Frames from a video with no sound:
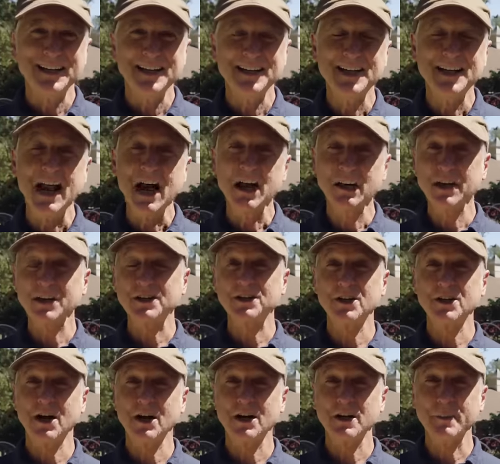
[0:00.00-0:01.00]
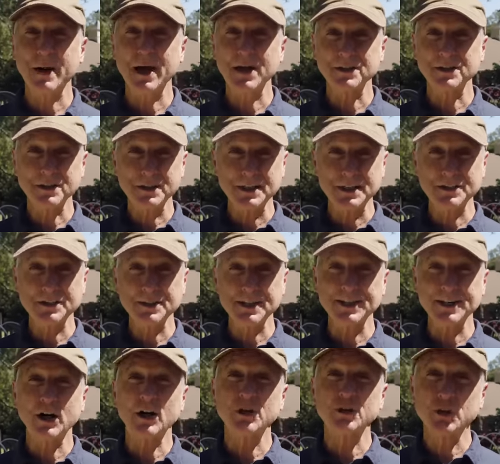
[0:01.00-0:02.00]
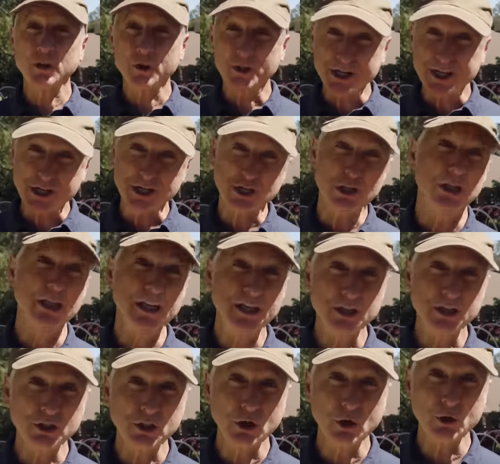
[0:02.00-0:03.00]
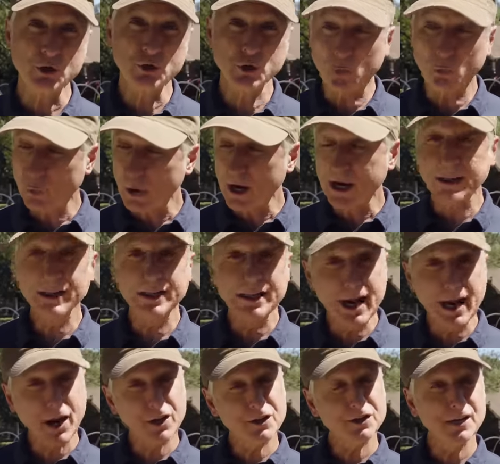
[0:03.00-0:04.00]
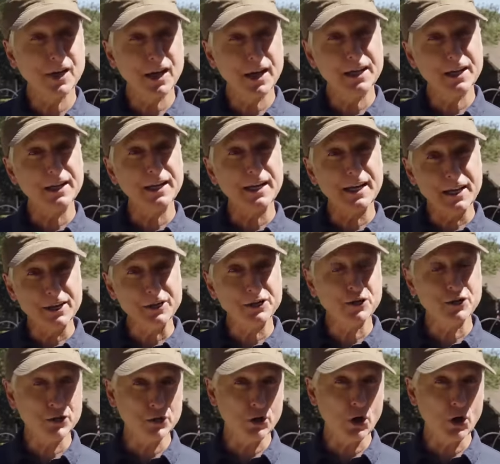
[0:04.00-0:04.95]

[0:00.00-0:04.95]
Now let's talk about seeds that are traditionally sown directly outside into the